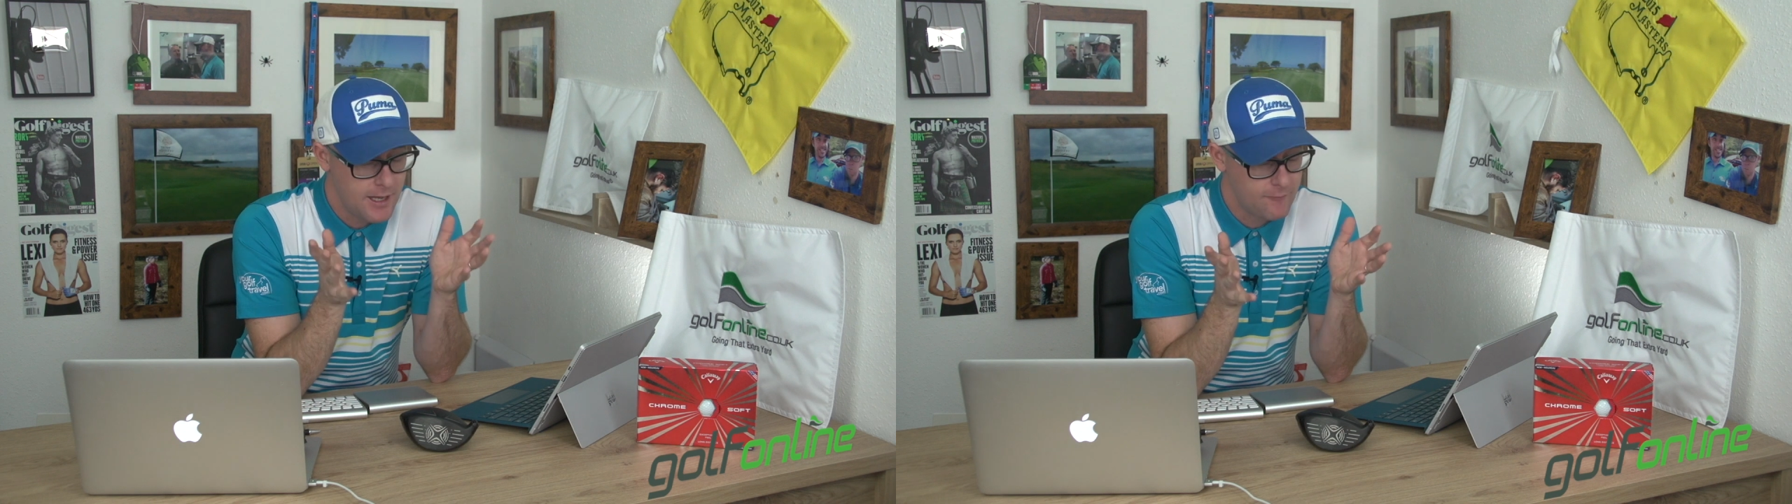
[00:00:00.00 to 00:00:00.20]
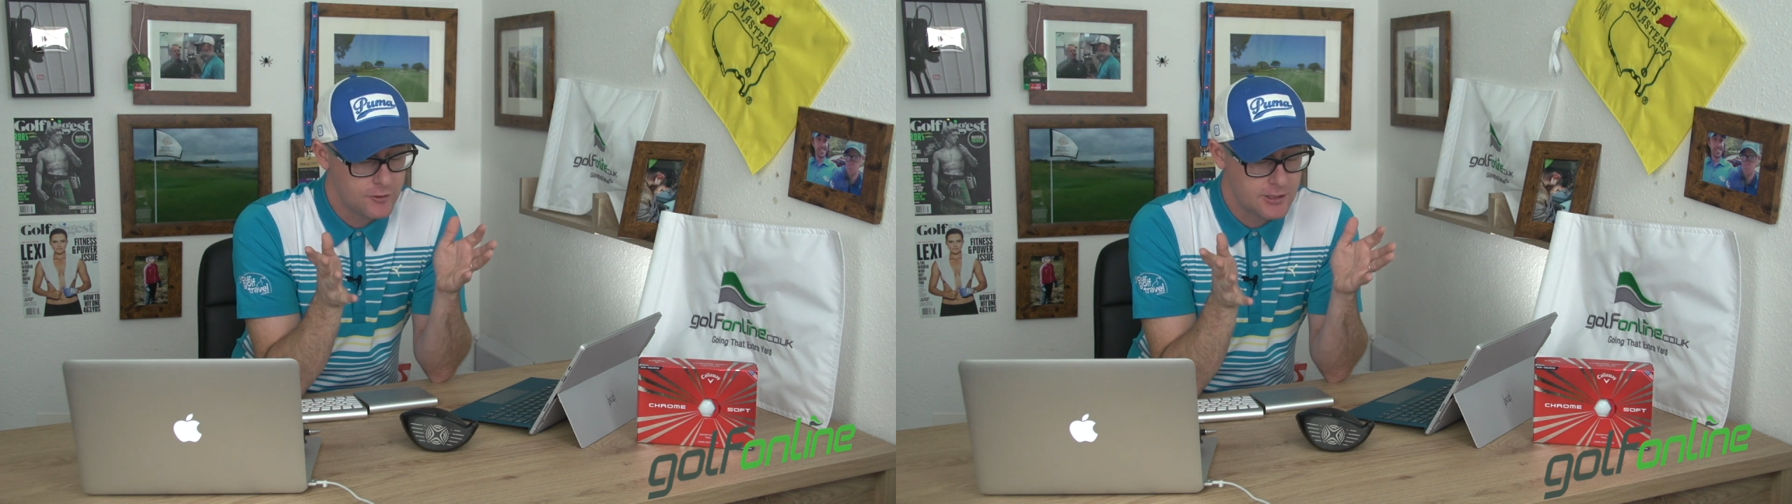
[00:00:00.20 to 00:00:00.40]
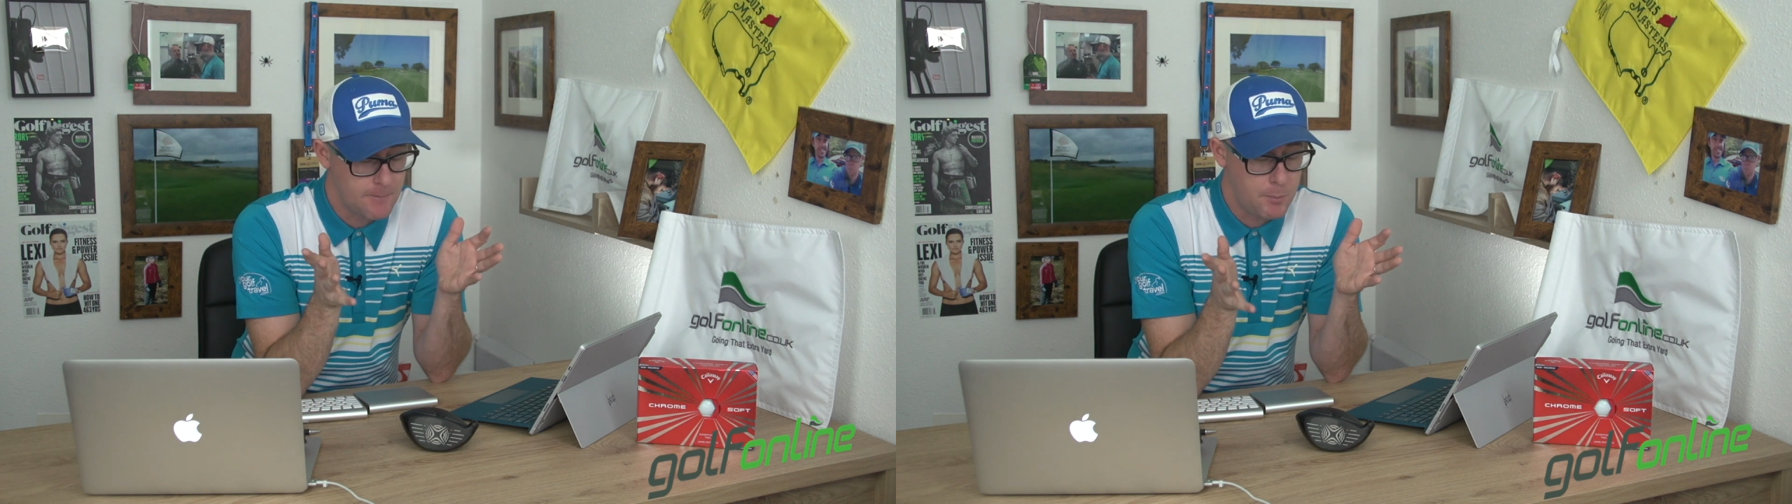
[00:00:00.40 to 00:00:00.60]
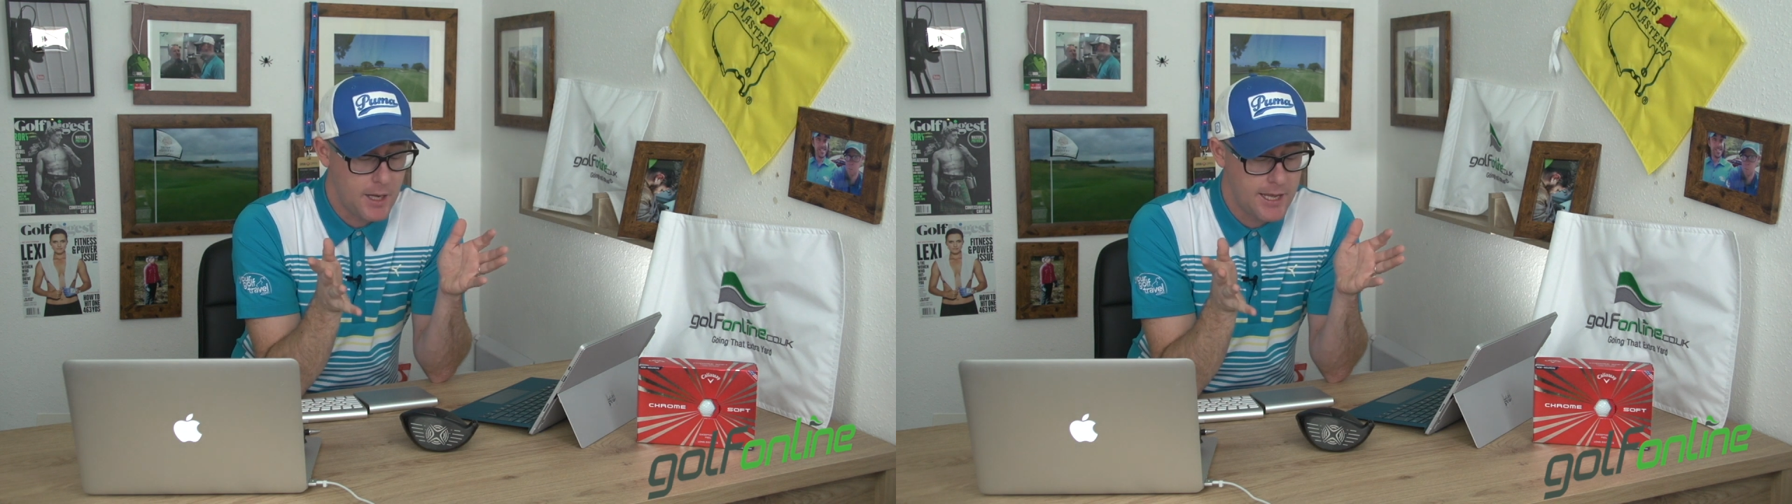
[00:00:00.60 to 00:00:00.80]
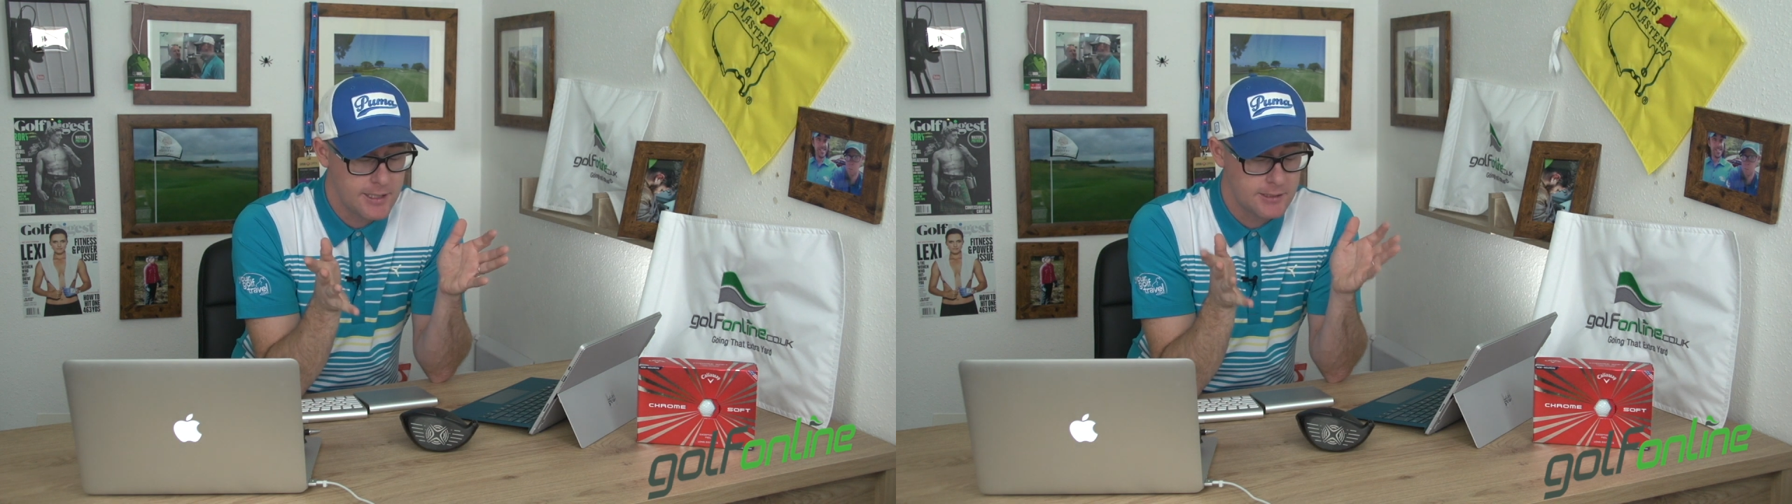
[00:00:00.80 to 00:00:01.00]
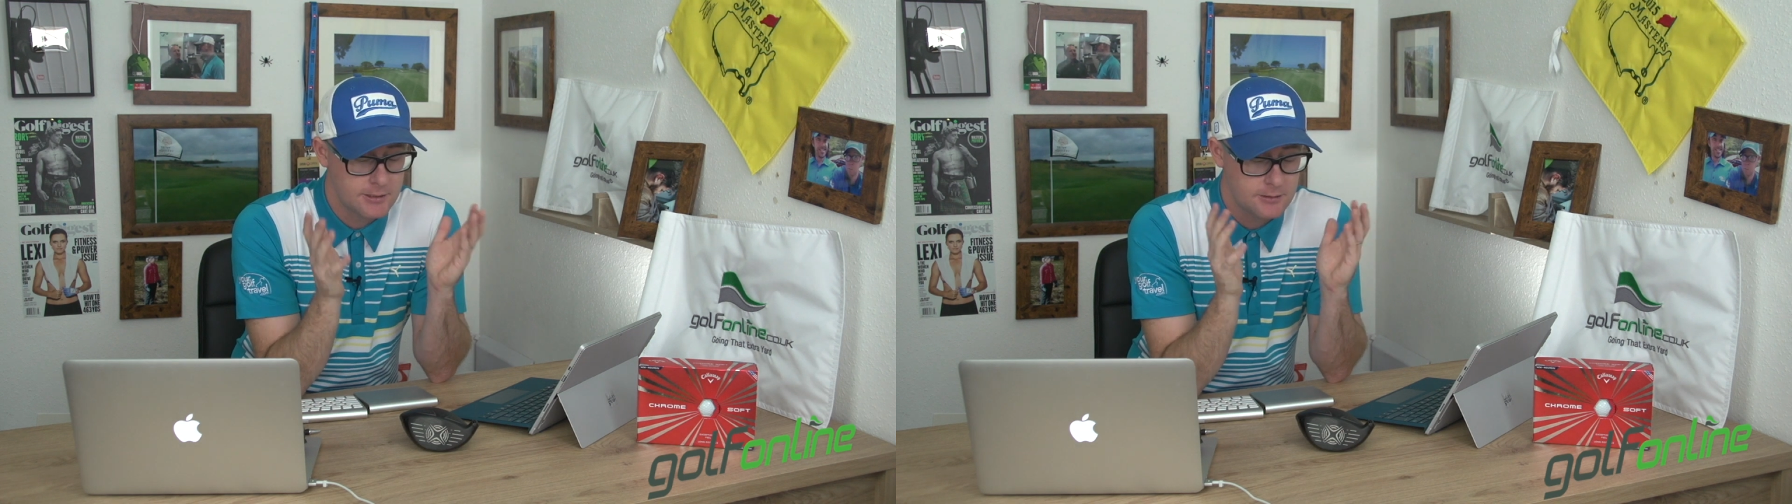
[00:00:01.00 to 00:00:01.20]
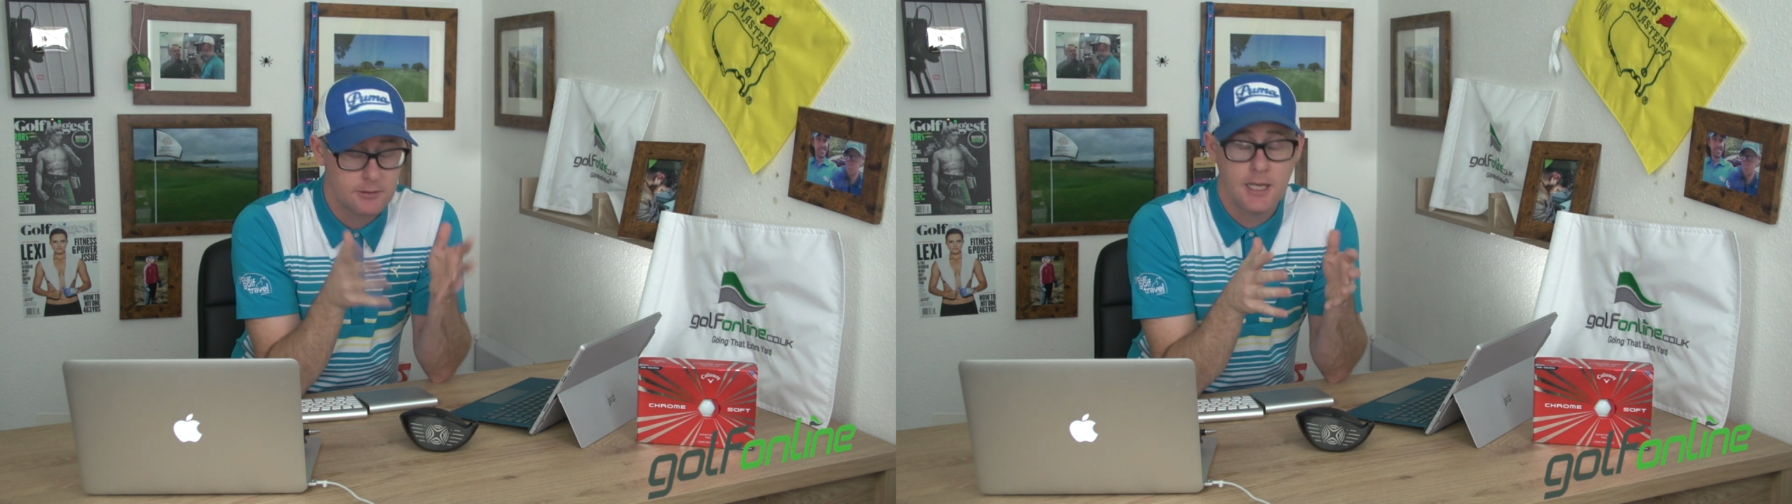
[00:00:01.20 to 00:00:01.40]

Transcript: And for some players,